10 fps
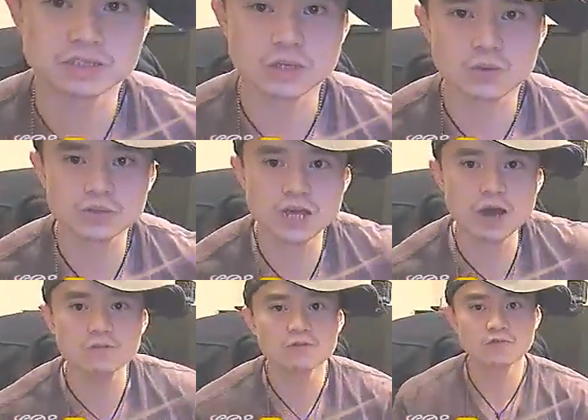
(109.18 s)
So
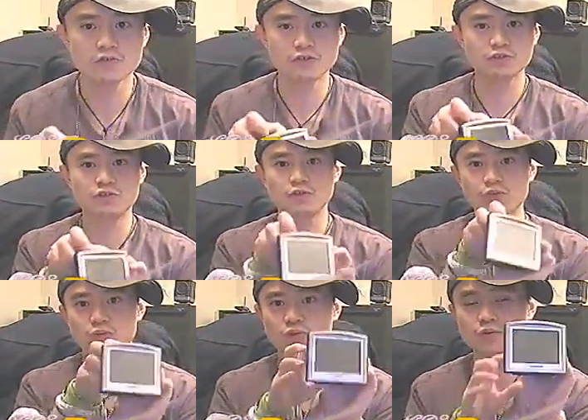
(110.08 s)
without further
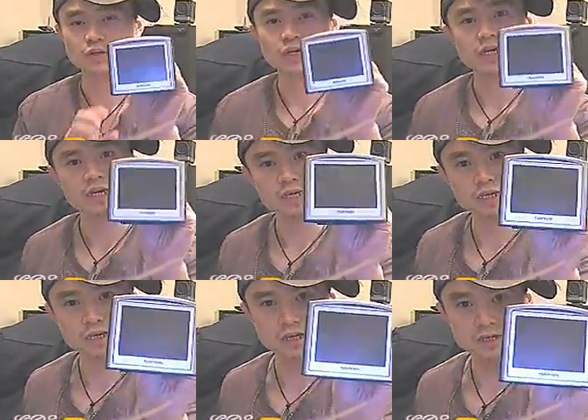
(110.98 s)
ado,
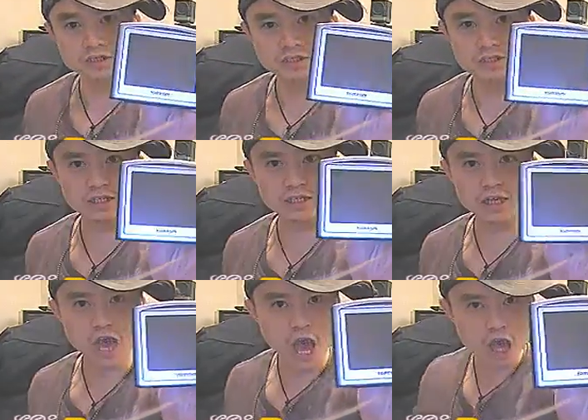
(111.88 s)
he is the